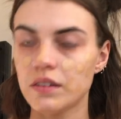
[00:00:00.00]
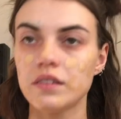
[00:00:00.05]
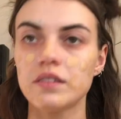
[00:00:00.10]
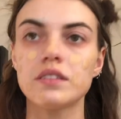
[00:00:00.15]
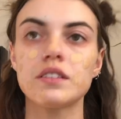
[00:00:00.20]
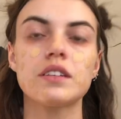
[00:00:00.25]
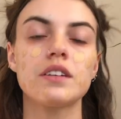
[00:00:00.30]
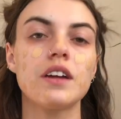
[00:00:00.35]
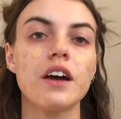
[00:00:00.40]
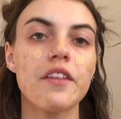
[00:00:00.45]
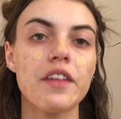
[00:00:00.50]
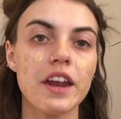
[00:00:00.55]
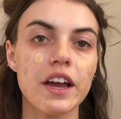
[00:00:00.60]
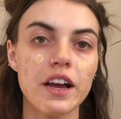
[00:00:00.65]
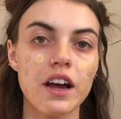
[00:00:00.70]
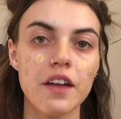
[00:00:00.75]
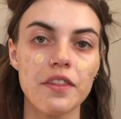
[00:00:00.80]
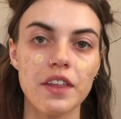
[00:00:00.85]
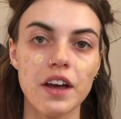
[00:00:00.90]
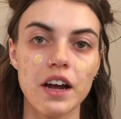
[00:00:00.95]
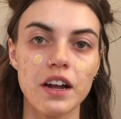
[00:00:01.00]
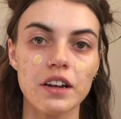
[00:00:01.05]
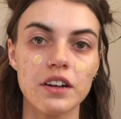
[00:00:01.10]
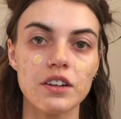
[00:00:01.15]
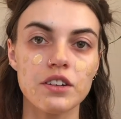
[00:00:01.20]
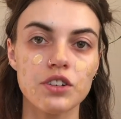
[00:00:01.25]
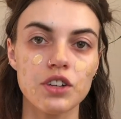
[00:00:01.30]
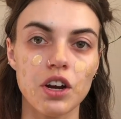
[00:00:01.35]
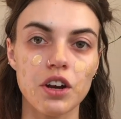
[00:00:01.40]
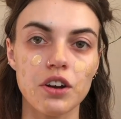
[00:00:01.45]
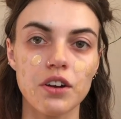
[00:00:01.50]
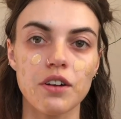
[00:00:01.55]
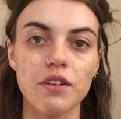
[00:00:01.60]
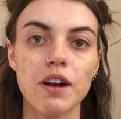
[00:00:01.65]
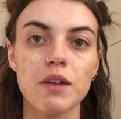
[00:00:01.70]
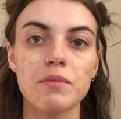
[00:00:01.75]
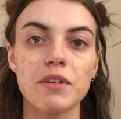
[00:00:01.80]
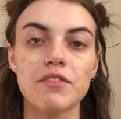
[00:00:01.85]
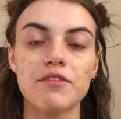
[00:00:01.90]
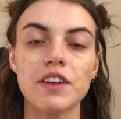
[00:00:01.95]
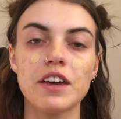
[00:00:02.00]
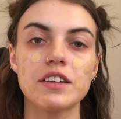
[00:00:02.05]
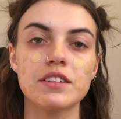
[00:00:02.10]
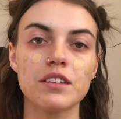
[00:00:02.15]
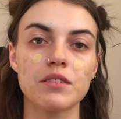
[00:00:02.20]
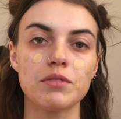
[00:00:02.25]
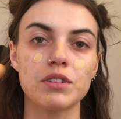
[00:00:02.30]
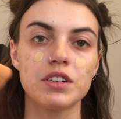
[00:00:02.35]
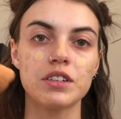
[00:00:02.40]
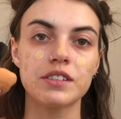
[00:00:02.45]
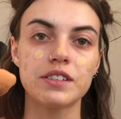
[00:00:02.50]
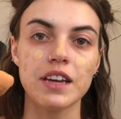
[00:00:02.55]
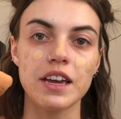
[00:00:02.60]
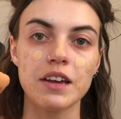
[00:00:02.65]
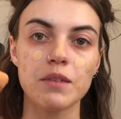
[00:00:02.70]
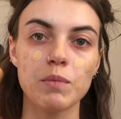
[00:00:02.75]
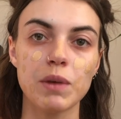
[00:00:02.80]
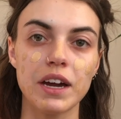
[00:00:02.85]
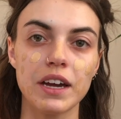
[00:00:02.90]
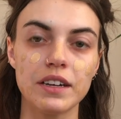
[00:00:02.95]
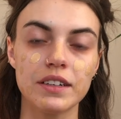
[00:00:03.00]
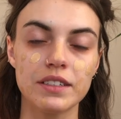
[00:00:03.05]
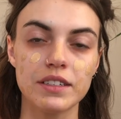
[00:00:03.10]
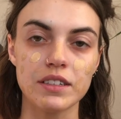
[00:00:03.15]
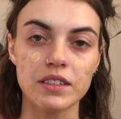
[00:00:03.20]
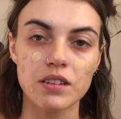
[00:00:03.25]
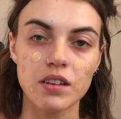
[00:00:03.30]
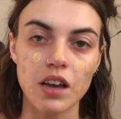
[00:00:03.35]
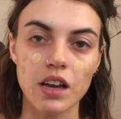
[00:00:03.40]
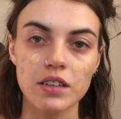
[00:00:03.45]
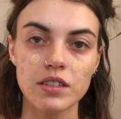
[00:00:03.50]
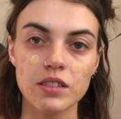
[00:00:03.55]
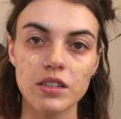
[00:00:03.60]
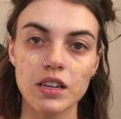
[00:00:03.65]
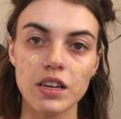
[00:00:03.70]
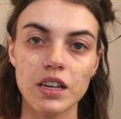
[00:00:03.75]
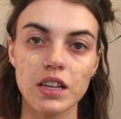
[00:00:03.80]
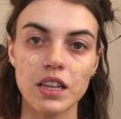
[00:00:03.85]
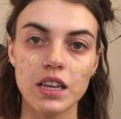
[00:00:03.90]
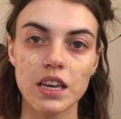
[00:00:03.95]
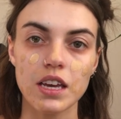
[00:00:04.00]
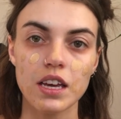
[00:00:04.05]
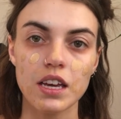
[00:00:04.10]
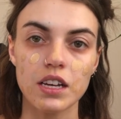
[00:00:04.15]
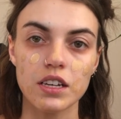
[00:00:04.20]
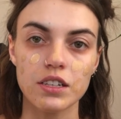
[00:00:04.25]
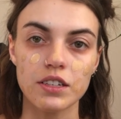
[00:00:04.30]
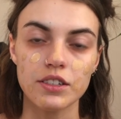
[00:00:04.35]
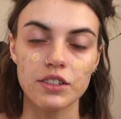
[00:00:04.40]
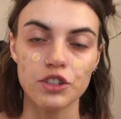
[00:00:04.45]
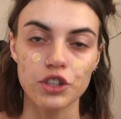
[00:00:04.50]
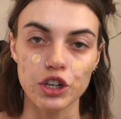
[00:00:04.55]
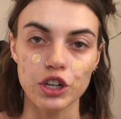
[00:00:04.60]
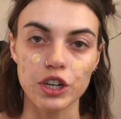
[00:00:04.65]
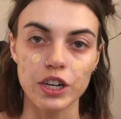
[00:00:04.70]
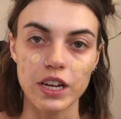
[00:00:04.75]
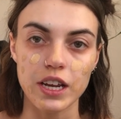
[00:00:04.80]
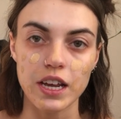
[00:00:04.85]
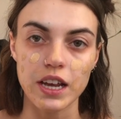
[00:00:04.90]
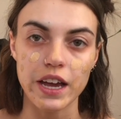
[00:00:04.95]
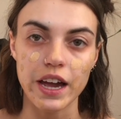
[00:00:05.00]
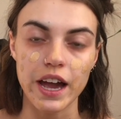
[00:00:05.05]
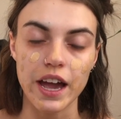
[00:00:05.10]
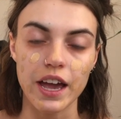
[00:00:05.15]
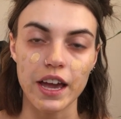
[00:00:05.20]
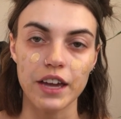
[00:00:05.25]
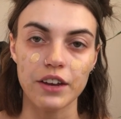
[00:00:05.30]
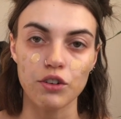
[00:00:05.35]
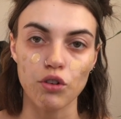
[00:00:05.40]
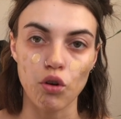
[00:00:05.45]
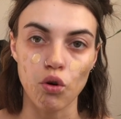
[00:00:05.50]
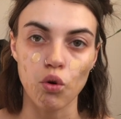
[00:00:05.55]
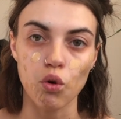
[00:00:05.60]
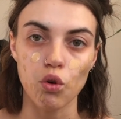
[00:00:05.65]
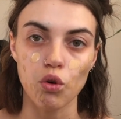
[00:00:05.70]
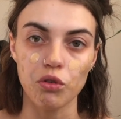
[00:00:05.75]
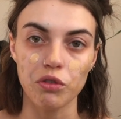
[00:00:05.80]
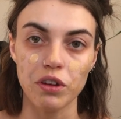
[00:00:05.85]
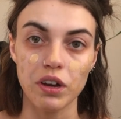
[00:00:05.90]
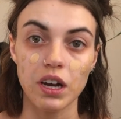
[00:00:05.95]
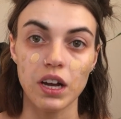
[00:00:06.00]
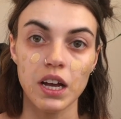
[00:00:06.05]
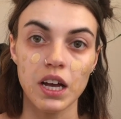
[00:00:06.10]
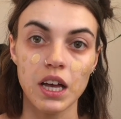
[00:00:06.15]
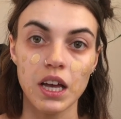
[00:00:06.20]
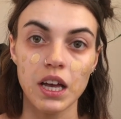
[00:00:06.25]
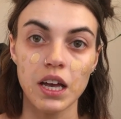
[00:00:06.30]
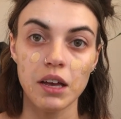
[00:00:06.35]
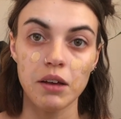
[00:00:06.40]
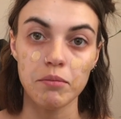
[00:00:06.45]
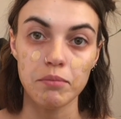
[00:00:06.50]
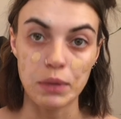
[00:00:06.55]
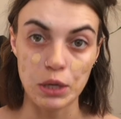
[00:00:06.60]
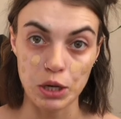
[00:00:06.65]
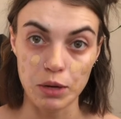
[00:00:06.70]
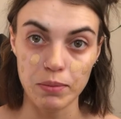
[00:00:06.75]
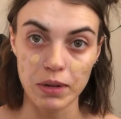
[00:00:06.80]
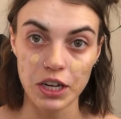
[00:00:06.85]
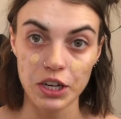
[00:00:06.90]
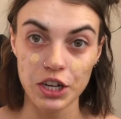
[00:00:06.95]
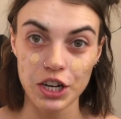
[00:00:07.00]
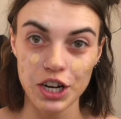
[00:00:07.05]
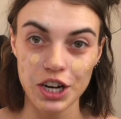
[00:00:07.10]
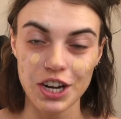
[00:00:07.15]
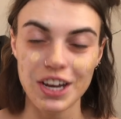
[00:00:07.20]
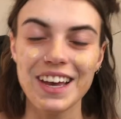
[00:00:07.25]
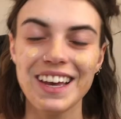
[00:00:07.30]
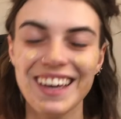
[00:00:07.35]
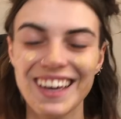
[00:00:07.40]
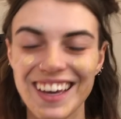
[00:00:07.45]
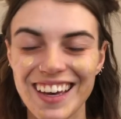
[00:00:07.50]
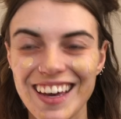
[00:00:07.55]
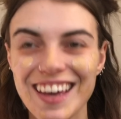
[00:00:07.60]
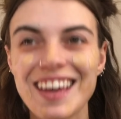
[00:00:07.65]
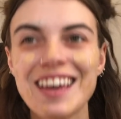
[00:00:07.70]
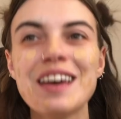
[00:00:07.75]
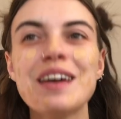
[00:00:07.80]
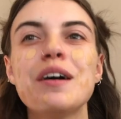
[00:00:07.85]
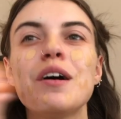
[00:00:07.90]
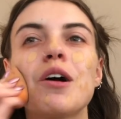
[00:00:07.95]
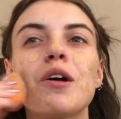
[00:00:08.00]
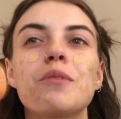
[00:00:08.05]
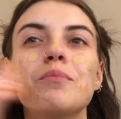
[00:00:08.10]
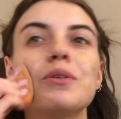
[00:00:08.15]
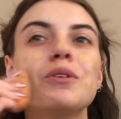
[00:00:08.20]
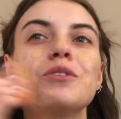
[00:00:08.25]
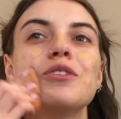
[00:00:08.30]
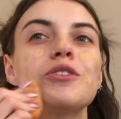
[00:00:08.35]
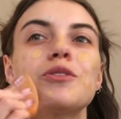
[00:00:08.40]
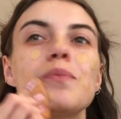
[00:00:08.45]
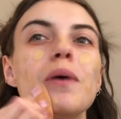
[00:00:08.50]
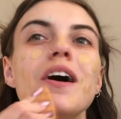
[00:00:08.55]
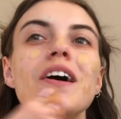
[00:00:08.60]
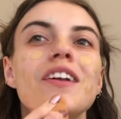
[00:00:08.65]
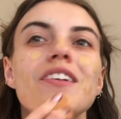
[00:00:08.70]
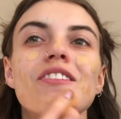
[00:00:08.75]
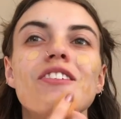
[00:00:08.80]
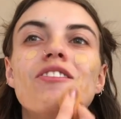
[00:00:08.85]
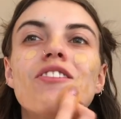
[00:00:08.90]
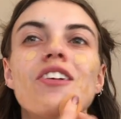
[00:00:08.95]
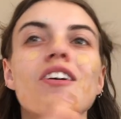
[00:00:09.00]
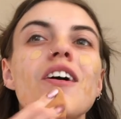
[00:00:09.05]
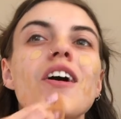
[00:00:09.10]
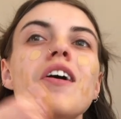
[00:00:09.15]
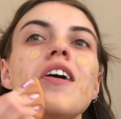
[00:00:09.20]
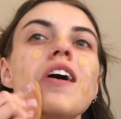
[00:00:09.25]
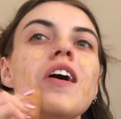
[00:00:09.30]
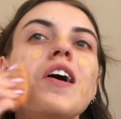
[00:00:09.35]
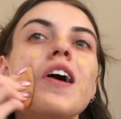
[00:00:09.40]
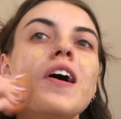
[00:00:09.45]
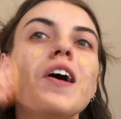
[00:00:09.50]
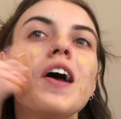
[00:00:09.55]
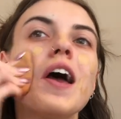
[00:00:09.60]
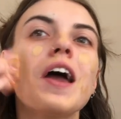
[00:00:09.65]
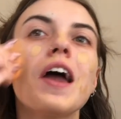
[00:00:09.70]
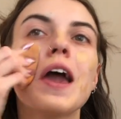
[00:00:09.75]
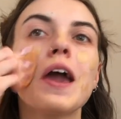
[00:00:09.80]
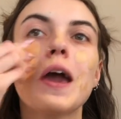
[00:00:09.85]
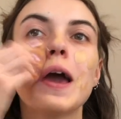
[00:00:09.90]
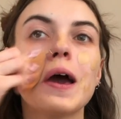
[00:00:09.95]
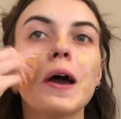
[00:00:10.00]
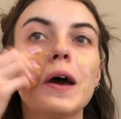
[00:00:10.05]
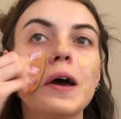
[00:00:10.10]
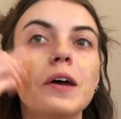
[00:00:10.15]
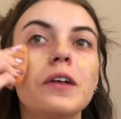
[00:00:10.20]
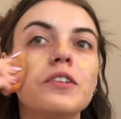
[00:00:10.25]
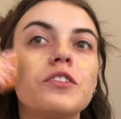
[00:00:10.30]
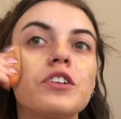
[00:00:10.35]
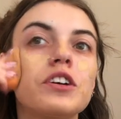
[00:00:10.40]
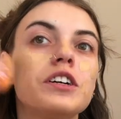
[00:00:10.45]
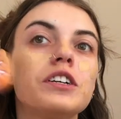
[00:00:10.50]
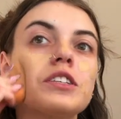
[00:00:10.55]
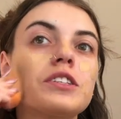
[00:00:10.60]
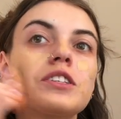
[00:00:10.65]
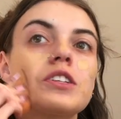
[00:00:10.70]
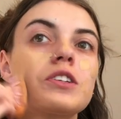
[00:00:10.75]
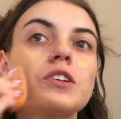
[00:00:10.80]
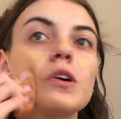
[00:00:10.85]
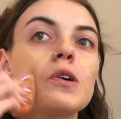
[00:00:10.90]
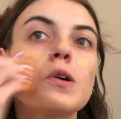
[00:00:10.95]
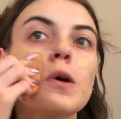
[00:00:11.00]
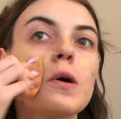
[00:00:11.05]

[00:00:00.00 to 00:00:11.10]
So now that I got that dotted around my face, I'm gonna take my disgustingly dirty and old beauty blender or beauty sponge and just